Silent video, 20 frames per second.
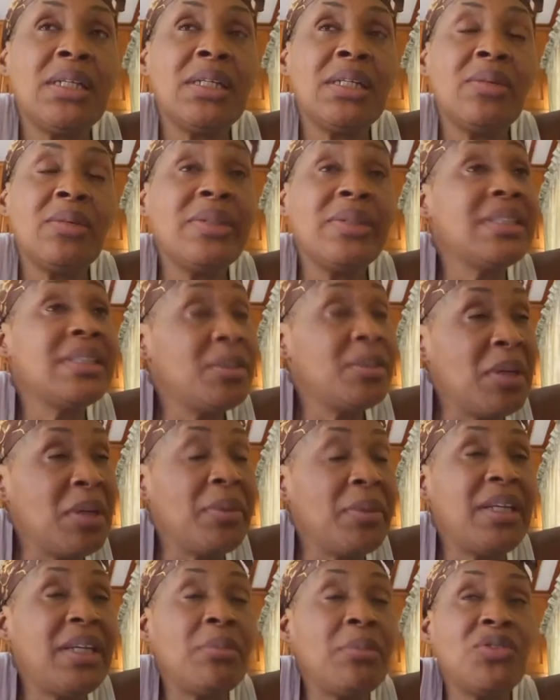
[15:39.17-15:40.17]
When this
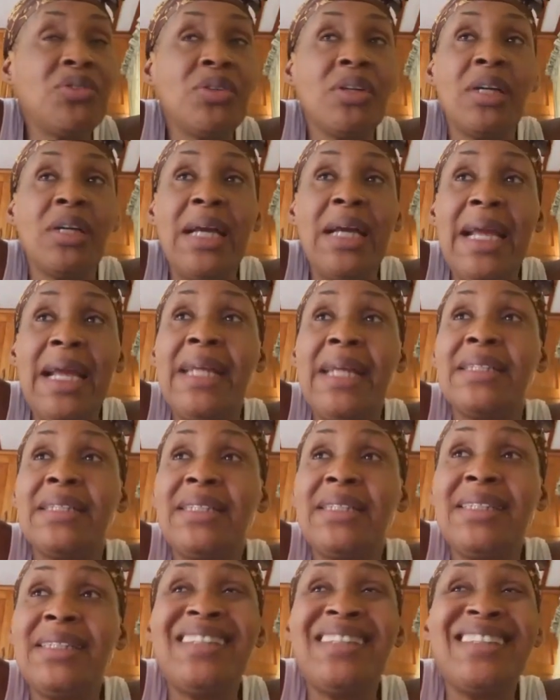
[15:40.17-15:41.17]
baby came to her
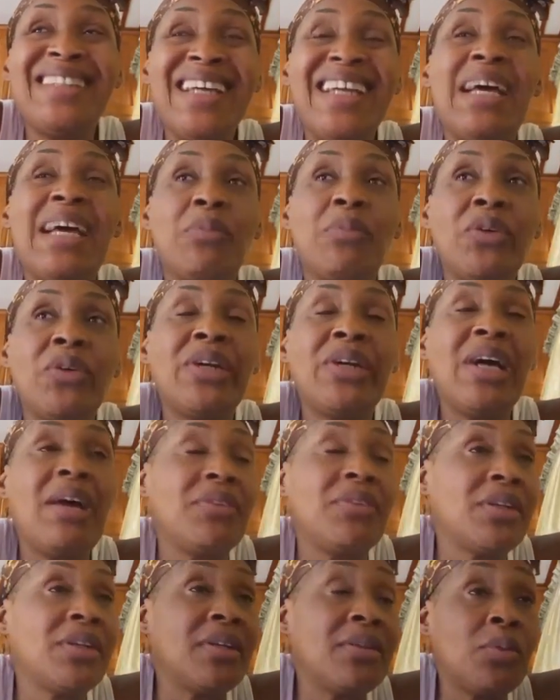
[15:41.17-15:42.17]
hands, she said, I'm going to
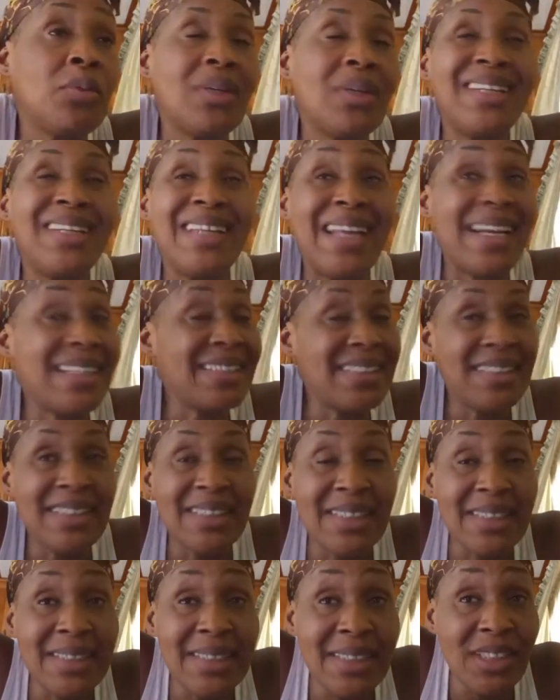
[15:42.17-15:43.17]
have another one next
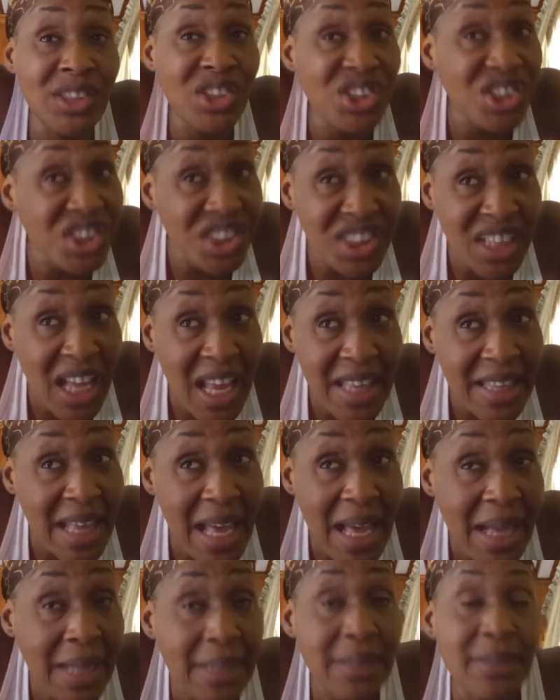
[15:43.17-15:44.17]
year. Didn't she say
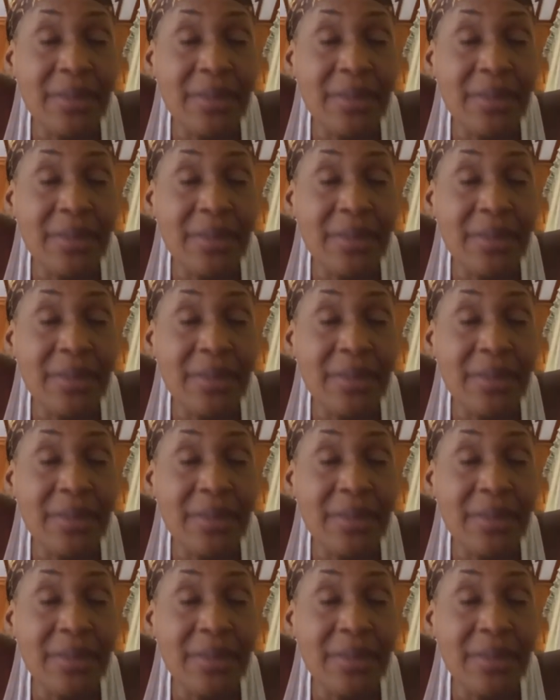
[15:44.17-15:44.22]
that?